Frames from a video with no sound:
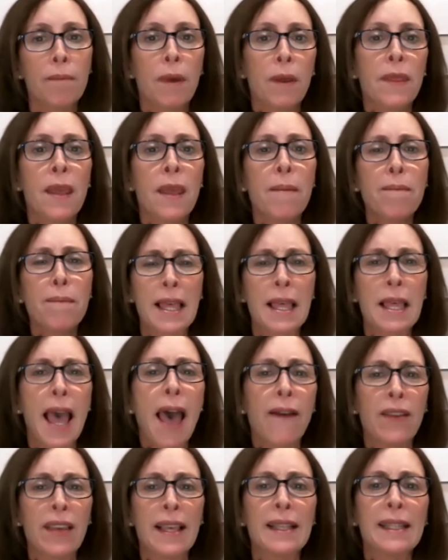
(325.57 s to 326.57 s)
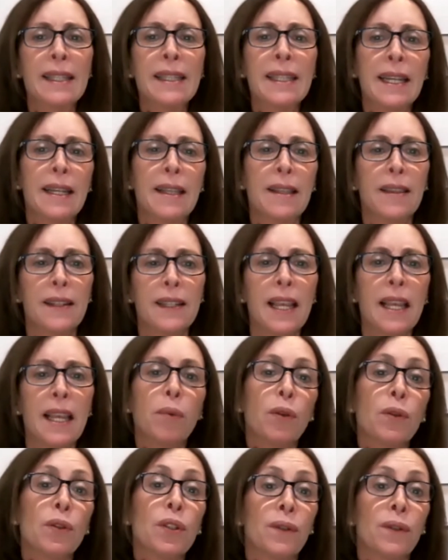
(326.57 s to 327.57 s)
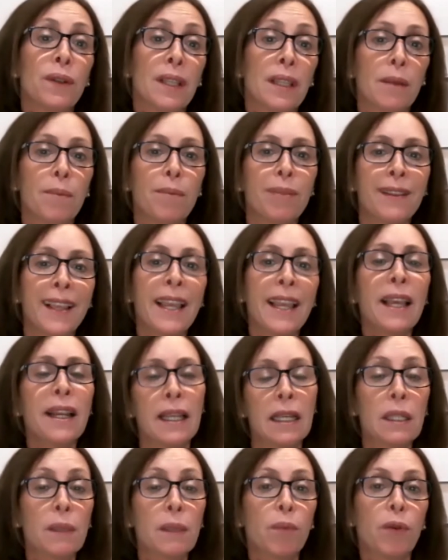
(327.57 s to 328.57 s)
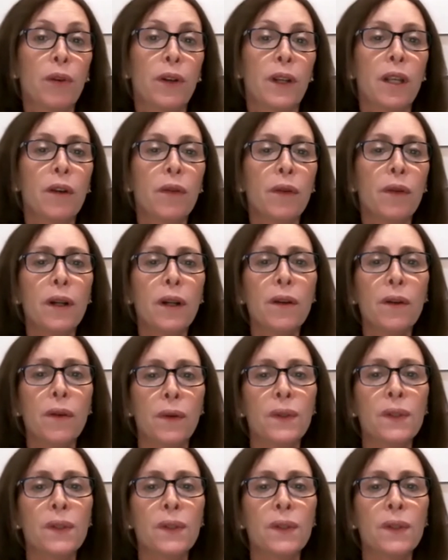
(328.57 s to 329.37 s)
but them having that seat at the table during the planning is pretty critical.